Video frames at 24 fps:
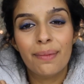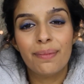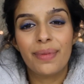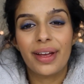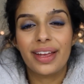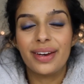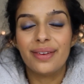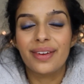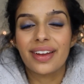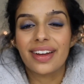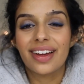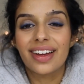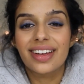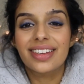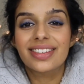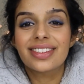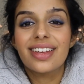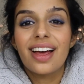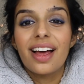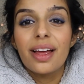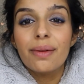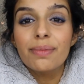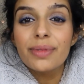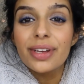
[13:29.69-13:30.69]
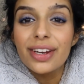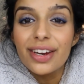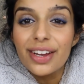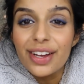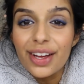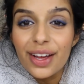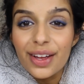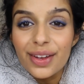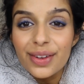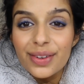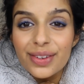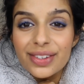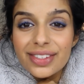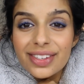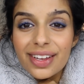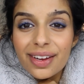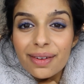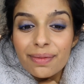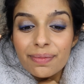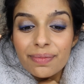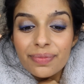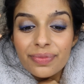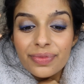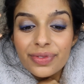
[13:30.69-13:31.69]
But anyway guys, I'm gonna go because
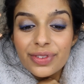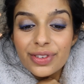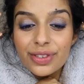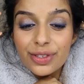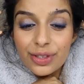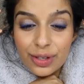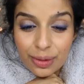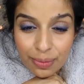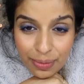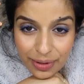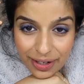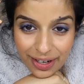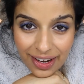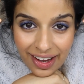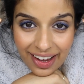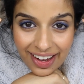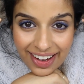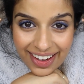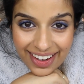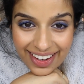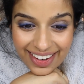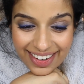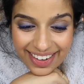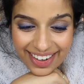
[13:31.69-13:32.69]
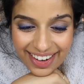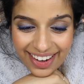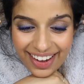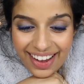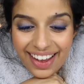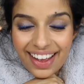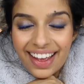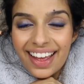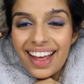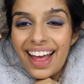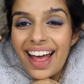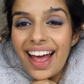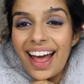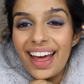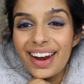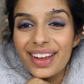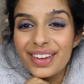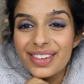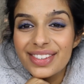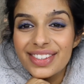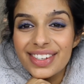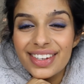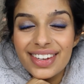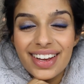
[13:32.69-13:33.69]
I'm super tired, and
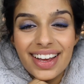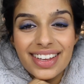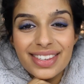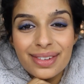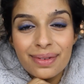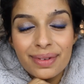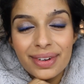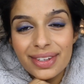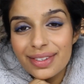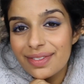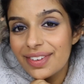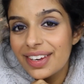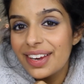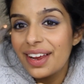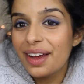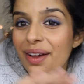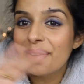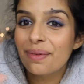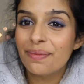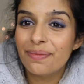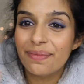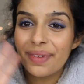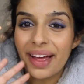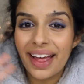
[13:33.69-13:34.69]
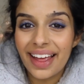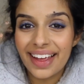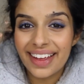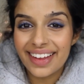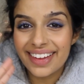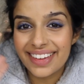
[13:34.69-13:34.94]
I'll see you guys in my next video. Bye.